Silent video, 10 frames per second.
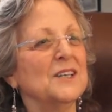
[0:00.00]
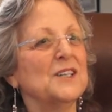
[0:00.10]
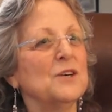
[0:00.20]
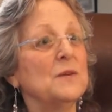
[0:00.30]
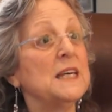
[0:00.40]

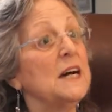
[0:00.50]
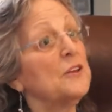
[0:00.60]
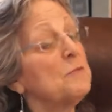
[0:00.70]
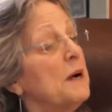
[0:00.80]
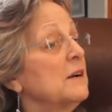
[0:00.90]
So the
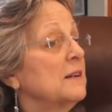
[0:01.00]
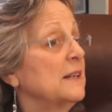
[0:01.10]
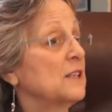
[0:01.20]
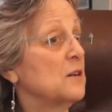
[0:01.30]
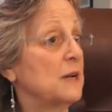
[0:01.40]
other part
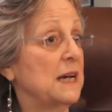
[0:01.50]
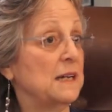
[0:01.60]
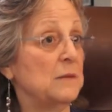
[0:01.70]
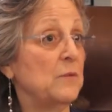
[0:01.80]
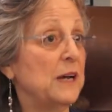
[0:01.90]
that's going on
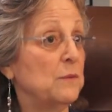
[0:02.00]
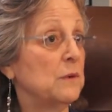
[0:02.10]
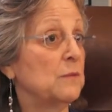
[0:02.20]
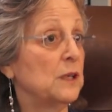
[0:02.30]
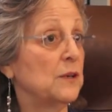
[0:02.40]
in the brain
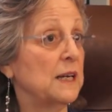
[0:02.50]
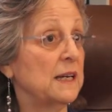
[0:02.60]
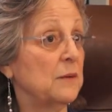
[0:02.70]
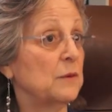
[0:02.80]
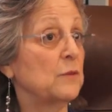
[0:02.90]

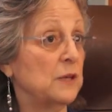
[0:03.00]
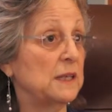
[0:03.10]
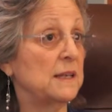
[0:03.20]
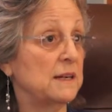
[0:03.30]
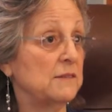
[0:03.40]
when we're
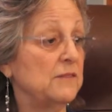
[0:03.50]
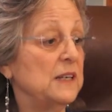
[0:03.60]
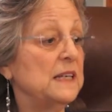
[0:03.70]
in love